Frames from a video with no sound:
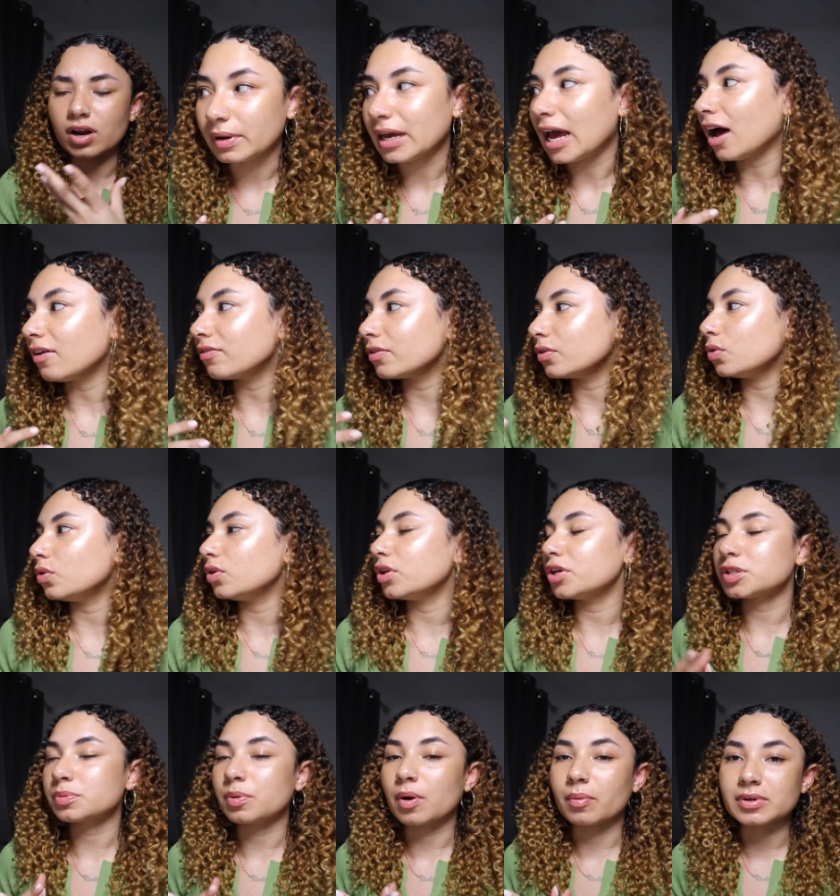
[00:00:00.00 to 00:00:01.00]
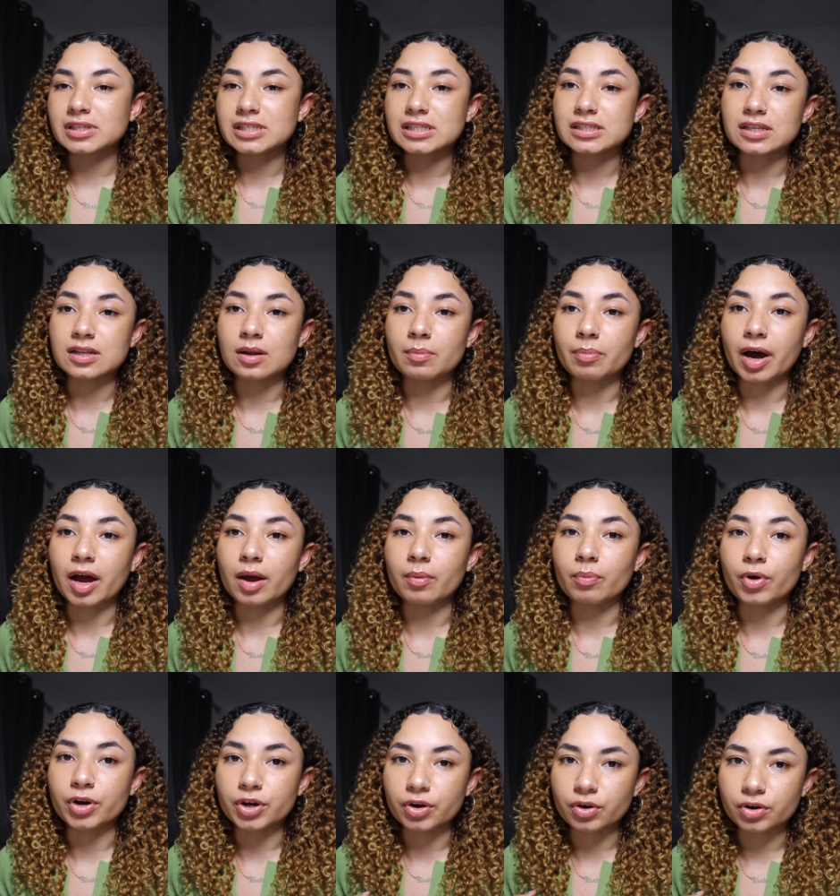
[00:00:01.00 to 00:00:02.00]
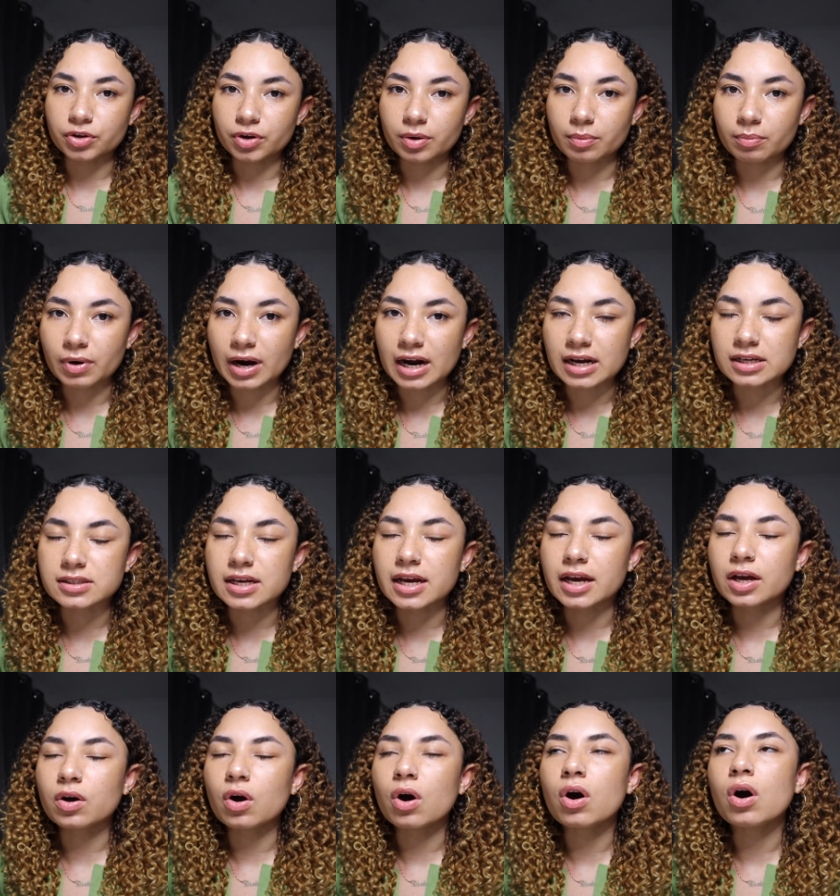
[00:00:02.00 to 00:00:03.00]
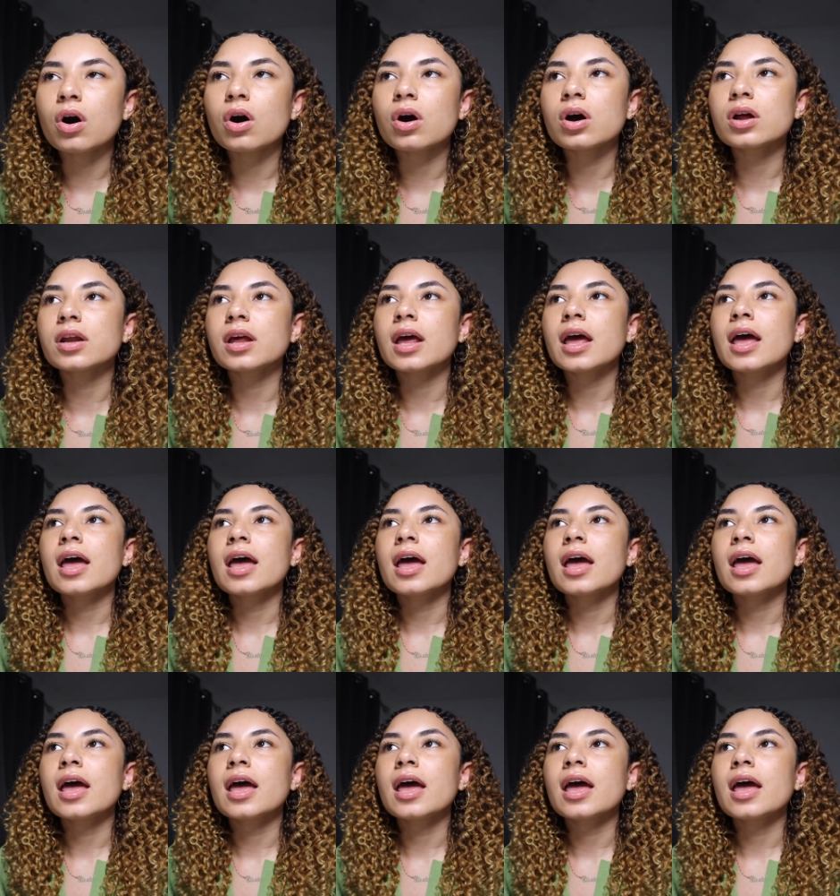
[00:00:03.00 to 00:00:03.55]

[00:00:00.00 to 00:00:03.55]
We have all those promises in the Bible when you're doing prayers like, God,